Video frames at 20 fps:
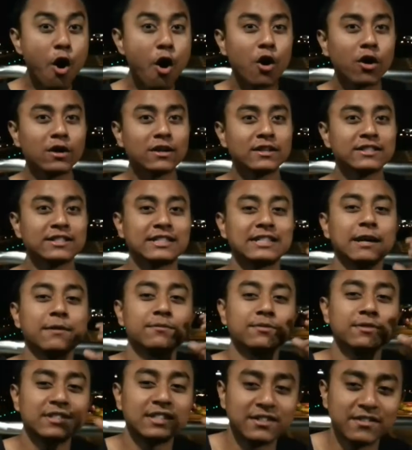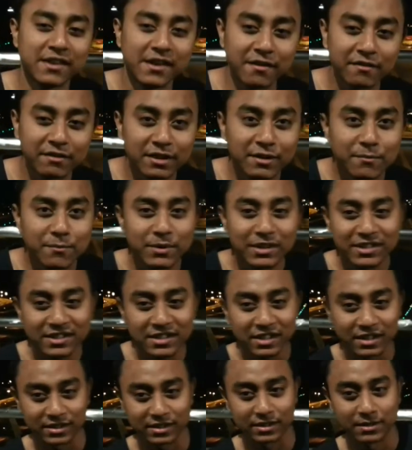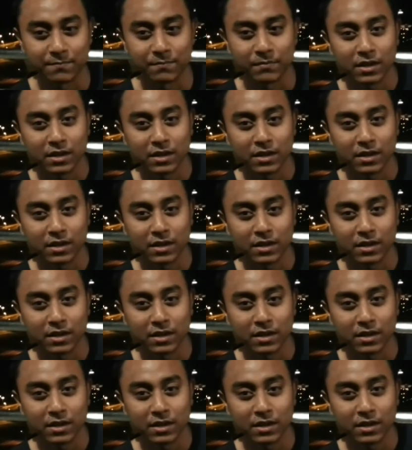or subsidiary business,